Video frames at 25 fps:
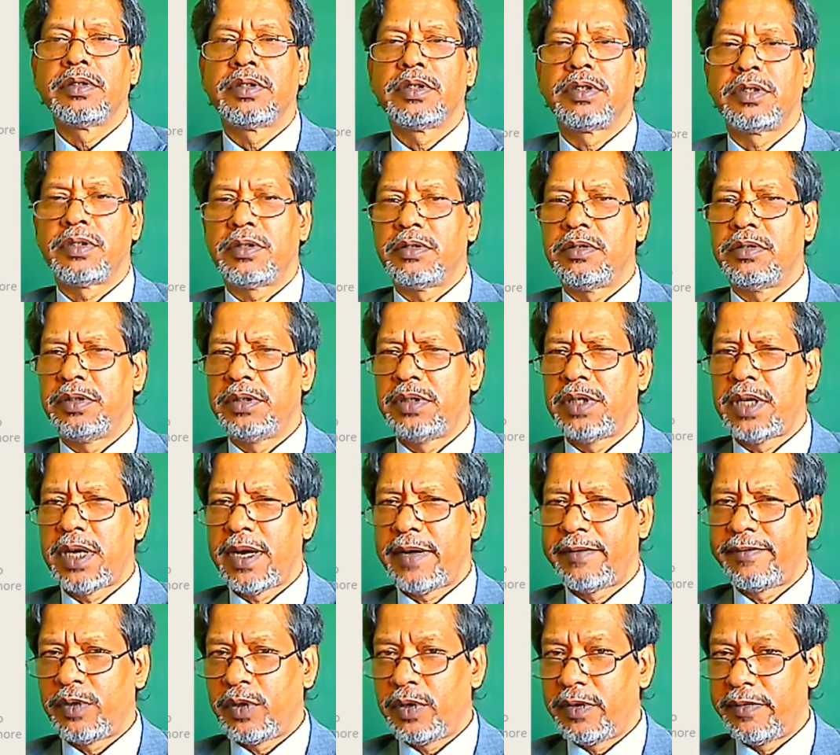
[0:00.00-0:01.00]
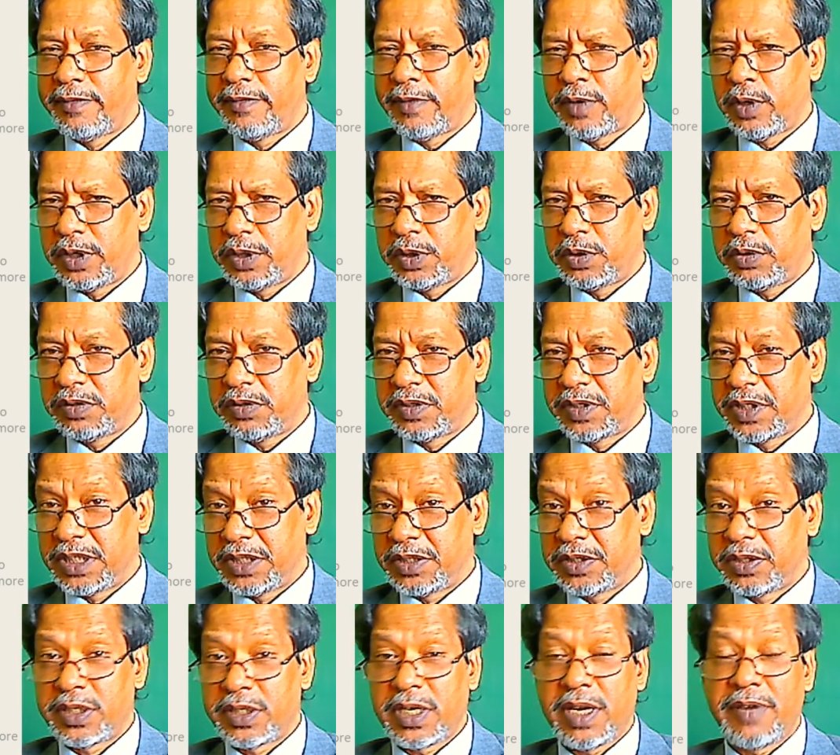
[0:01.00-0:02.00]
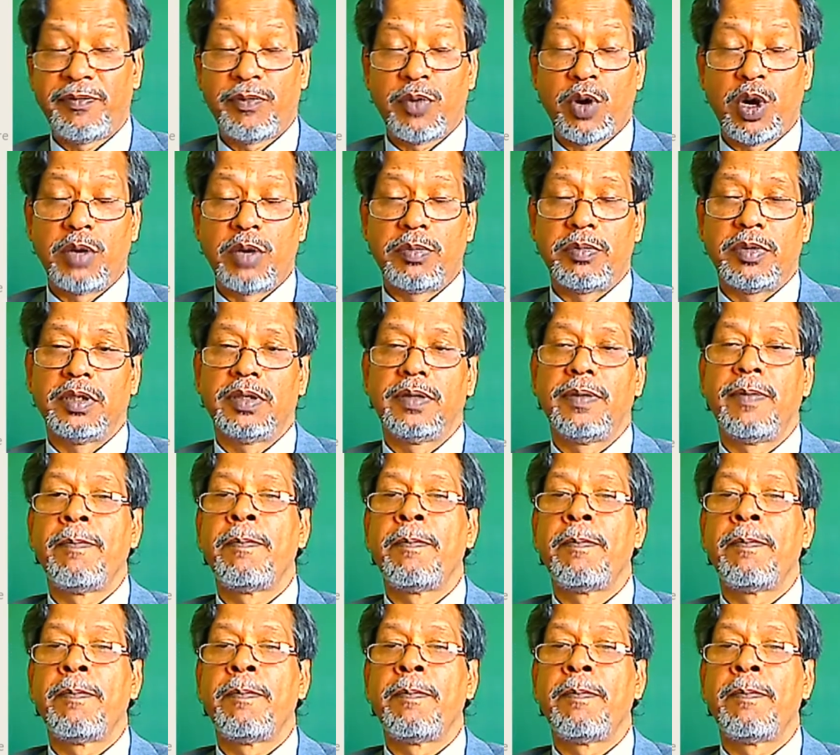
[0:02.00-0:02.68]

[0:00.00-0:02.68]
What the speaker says: so you have to avoid those things. Stay formal.